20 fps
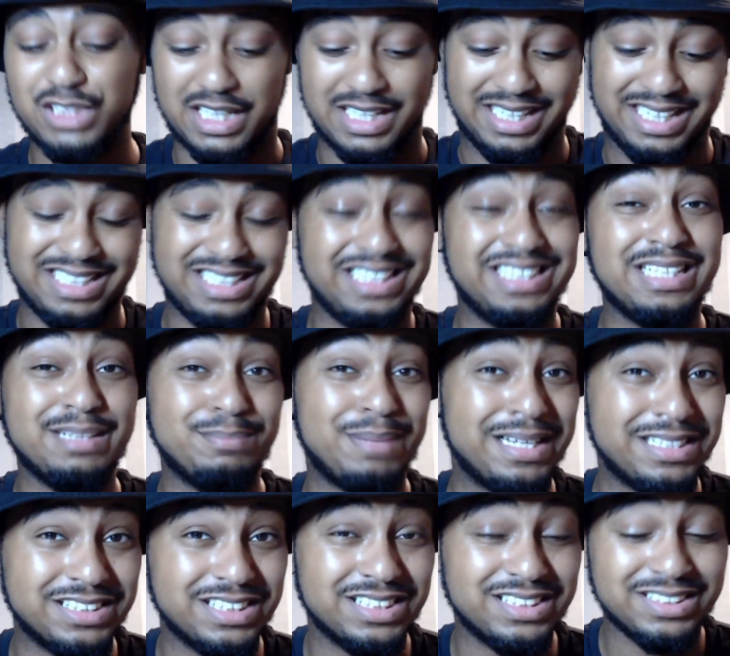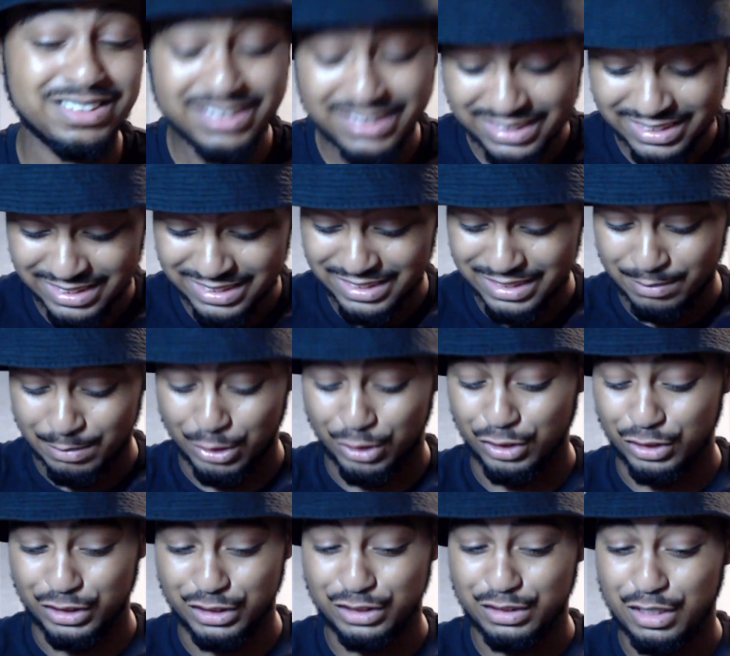and clean it better,
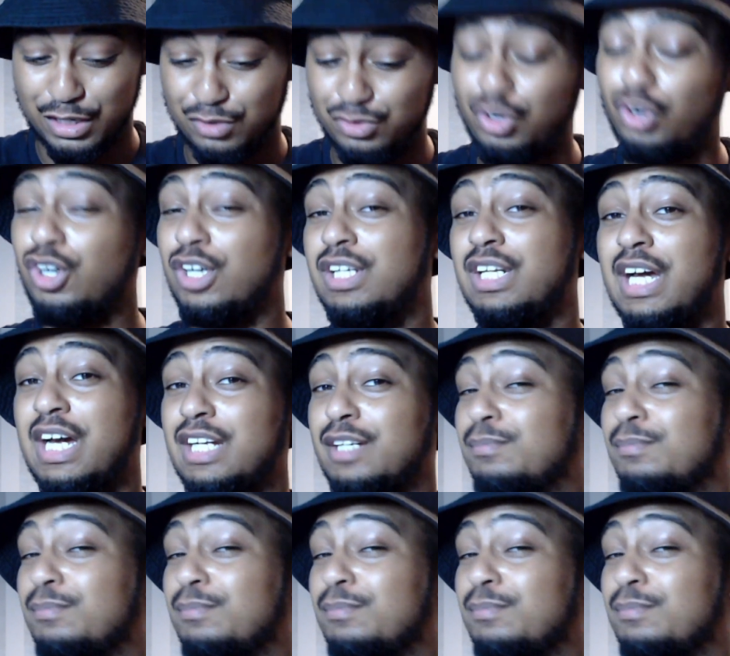because not gonna lie,